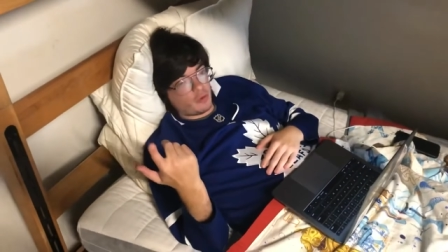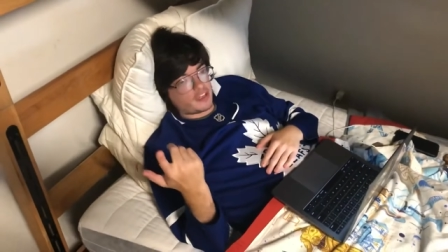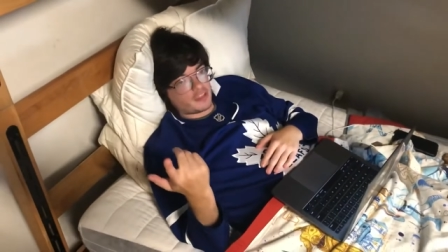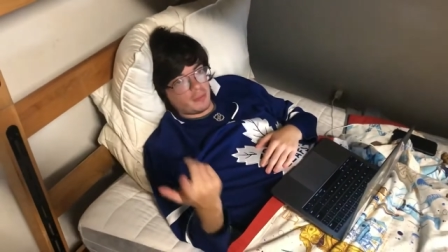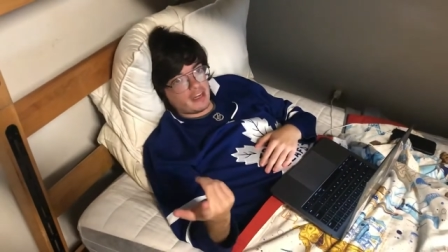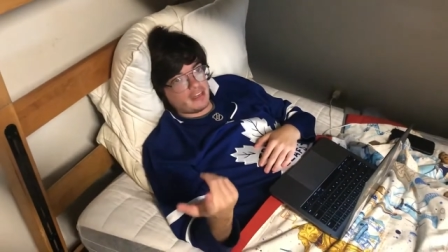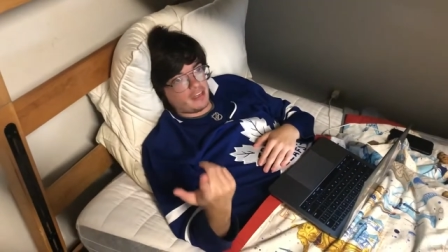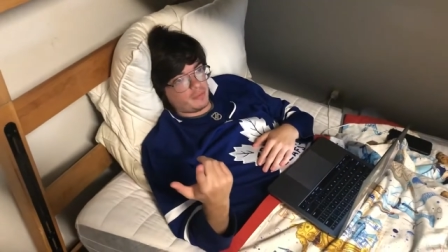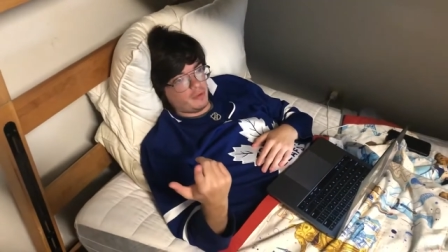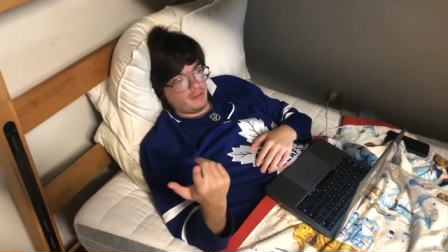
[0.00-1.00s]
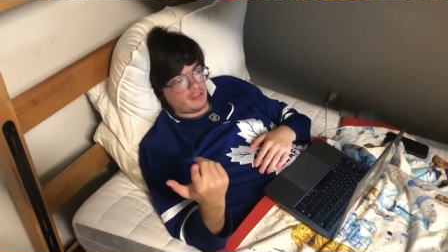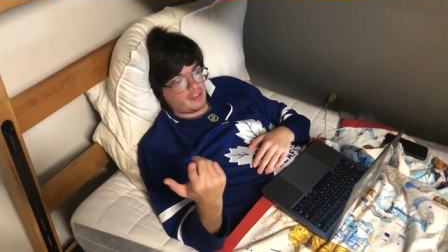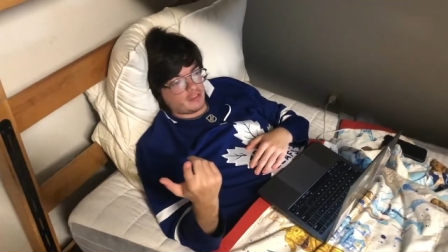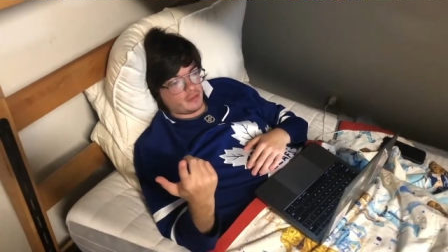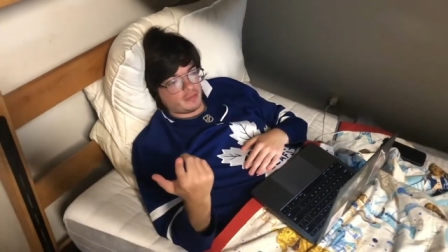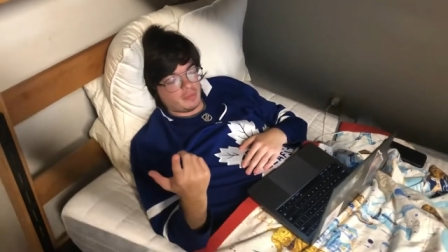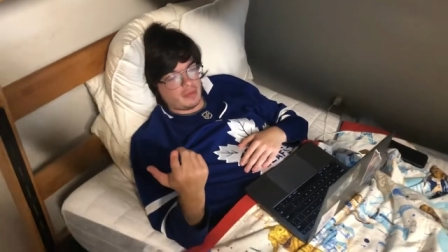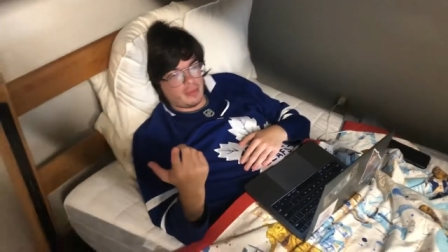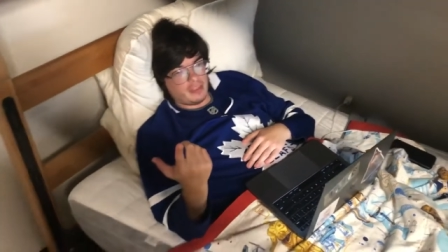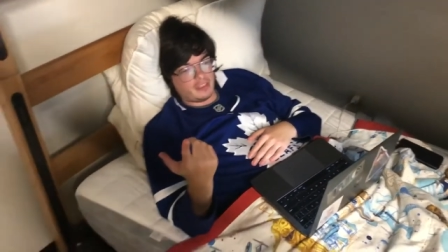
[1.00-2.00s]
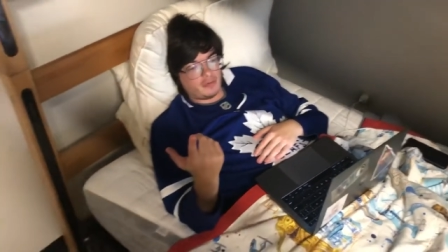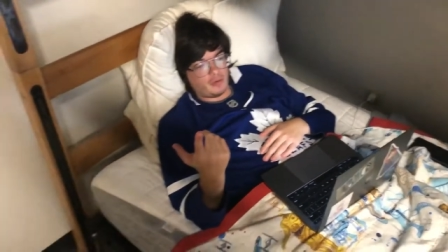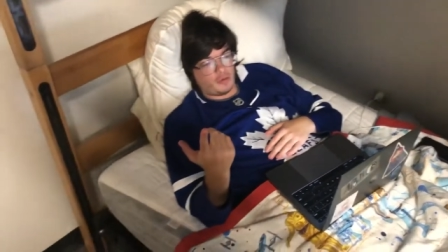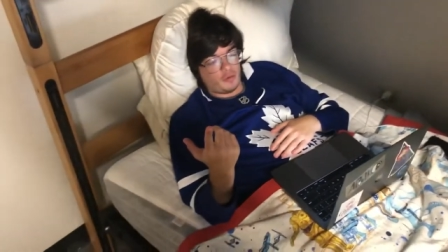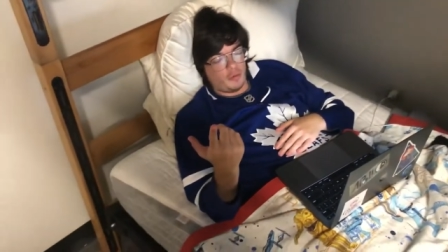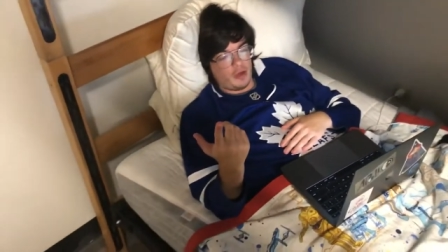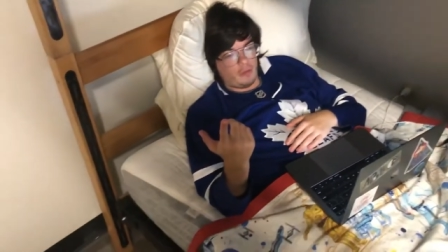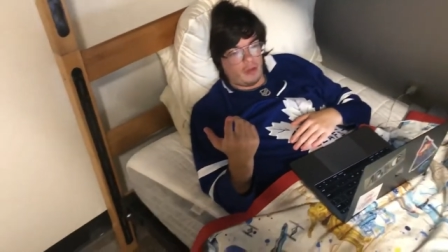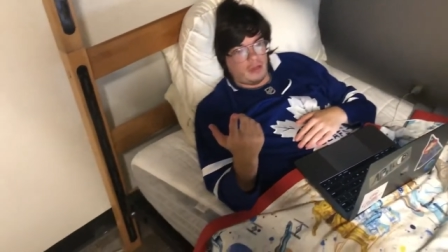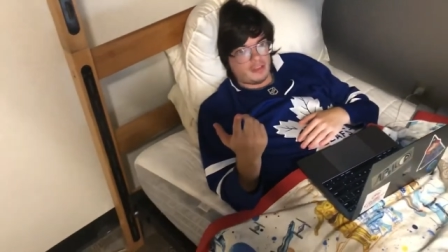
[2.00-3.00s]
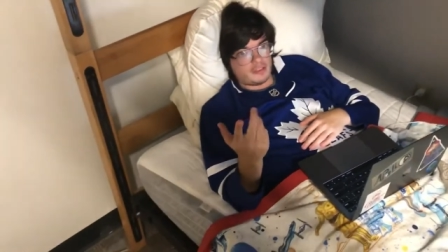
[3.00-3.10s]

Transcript: watch the Mighty Duck movies because those have been on my list for quite a while,